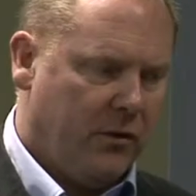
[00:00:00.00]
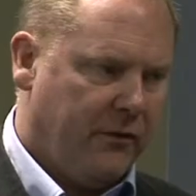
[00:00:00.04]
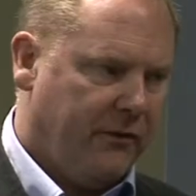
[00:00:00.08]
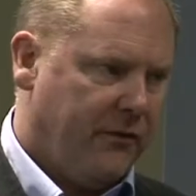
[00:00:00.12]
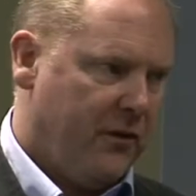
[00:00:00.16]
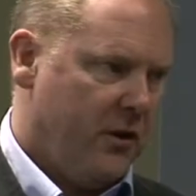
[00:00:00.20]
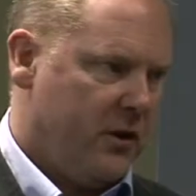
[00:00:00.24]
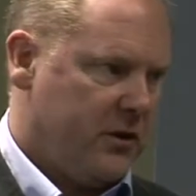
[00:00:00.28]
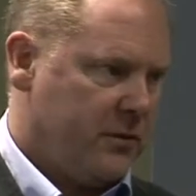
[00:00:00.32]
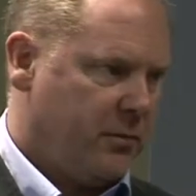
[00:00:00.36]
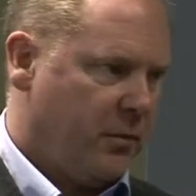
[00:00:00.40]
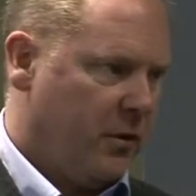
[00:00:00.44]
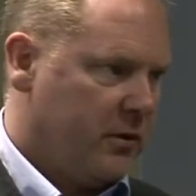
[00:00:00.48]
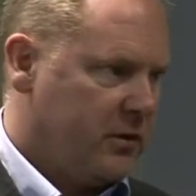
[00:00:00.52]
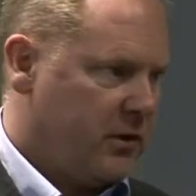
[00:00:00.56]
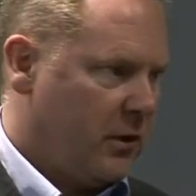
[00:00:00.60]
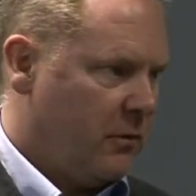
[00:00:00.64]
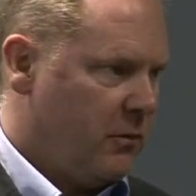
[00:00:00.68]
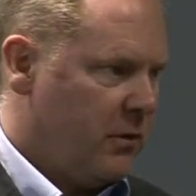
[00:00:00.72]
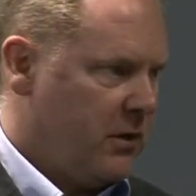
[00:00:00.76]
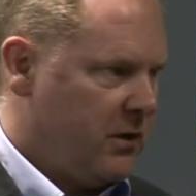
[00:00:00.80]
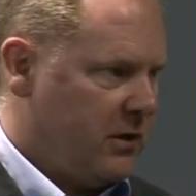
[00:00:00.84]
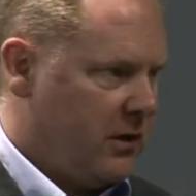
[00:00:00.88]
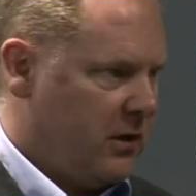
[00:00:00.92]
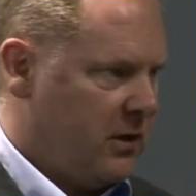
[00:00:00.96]
first project
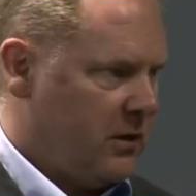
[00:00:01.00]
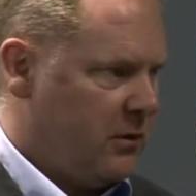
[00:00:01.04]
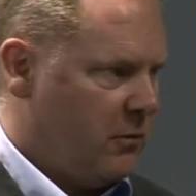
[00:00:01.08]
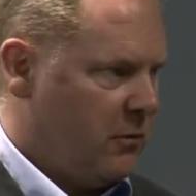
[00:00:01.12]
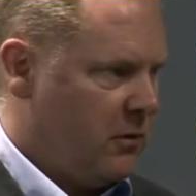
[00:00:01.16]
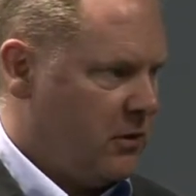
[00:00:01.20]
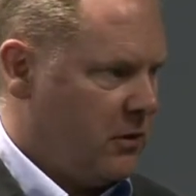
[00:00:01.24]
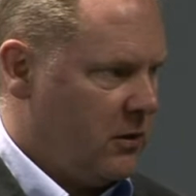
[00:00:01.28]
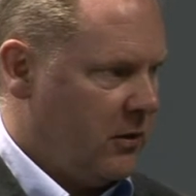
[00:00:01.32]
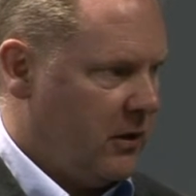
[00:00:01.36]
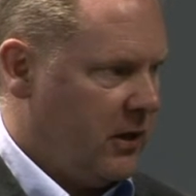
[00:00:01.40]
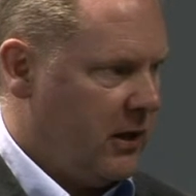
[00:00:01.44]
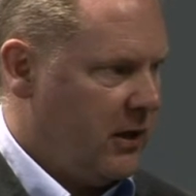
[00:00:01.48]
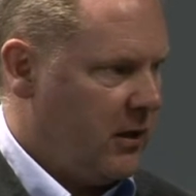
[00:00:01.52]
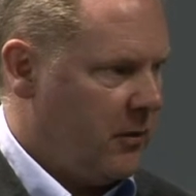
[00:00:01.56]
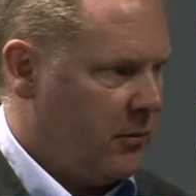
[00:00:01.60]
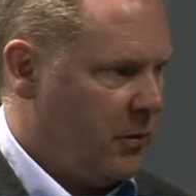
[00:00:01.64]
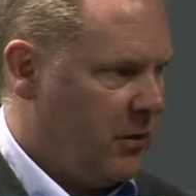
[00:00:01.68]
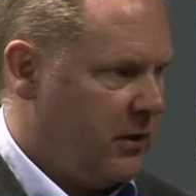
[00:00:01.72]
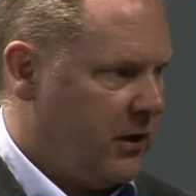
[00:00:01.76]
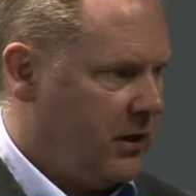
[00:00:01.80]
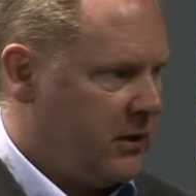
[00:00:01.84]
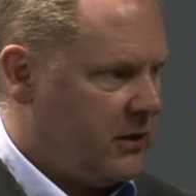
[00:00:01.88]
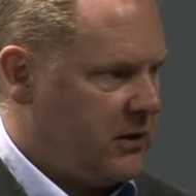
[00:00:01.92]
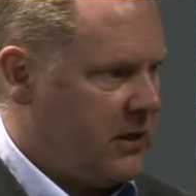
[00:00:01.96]
we did was looking at
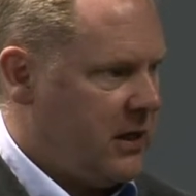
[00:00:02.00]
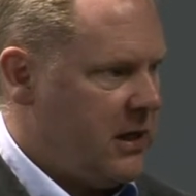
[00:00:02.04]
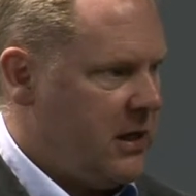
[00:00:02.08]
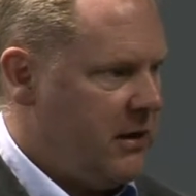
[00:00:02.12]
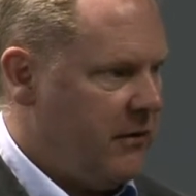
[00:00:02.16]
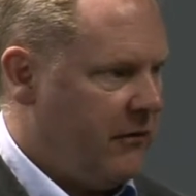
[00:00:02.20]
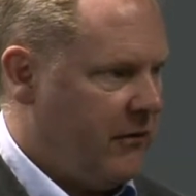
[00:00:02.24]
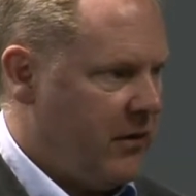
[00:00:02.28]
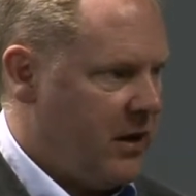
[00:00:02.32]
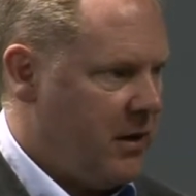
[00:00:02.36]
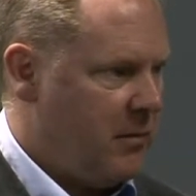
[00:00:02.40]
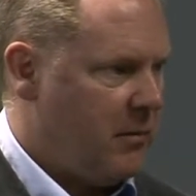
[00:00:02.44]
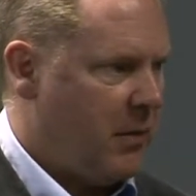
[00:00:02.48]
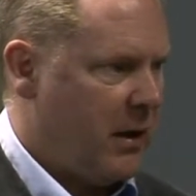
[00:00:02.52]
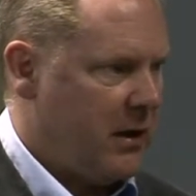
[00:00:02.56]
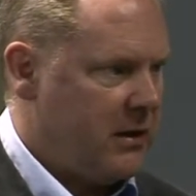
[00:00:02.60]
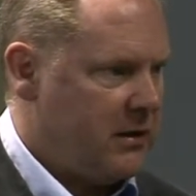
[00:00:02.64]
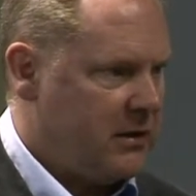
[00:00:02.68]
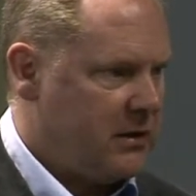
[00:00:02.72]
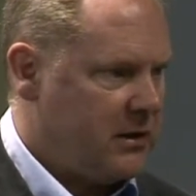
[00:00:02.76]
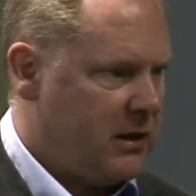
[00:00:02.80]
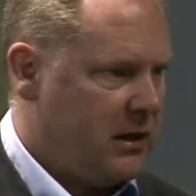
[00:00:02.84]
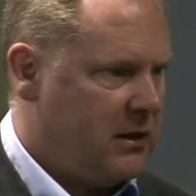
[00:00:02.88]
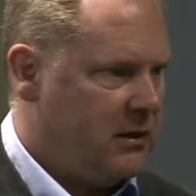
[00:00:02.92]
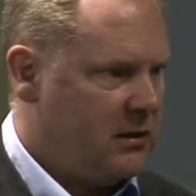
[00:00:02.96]
putting
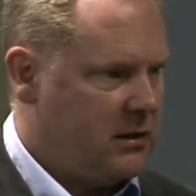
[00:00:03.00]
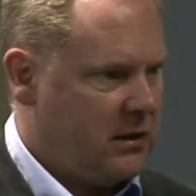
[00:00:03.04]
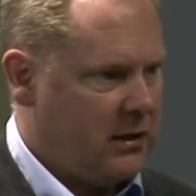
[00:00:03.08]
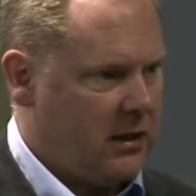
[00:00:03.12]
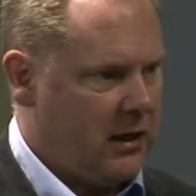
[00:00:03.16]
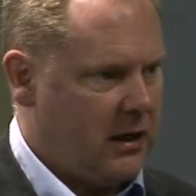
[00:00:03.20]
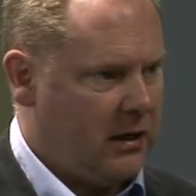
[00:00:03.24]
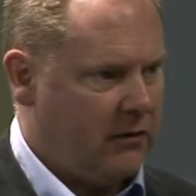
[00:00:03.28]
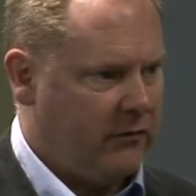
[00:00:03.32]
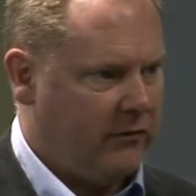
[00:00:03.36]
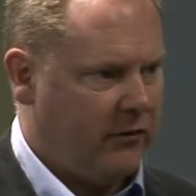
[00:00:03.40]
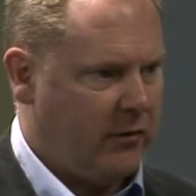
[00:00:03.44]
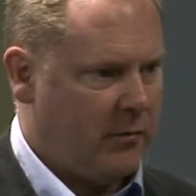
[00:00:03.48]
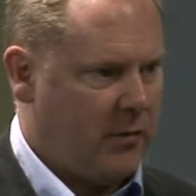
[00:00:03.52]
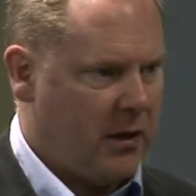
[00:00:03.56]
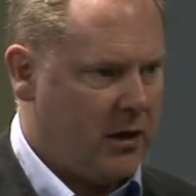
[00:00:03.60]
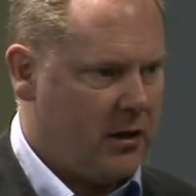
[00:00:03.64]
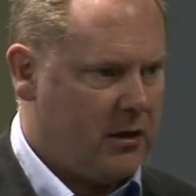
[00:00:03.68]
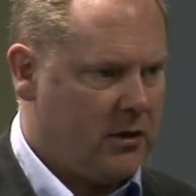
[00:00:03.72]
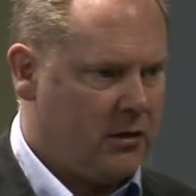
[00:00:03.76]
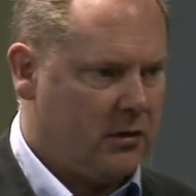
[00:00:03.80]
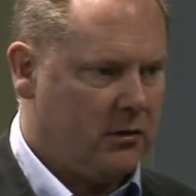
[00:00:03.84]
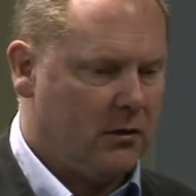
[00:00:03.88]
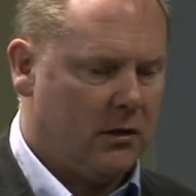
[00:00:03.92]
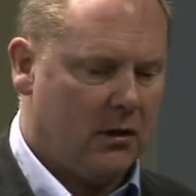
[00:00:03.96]
TV-based internet
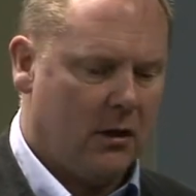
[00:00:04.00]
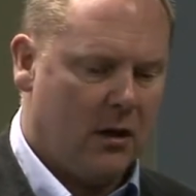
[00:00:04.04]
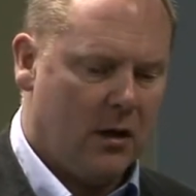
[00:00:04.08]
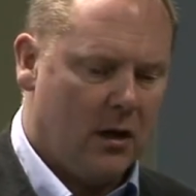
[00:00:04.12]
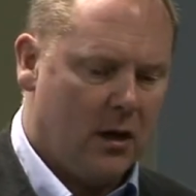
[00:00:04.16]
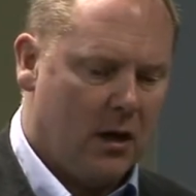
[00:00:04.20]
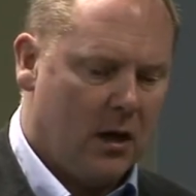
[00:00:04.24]
information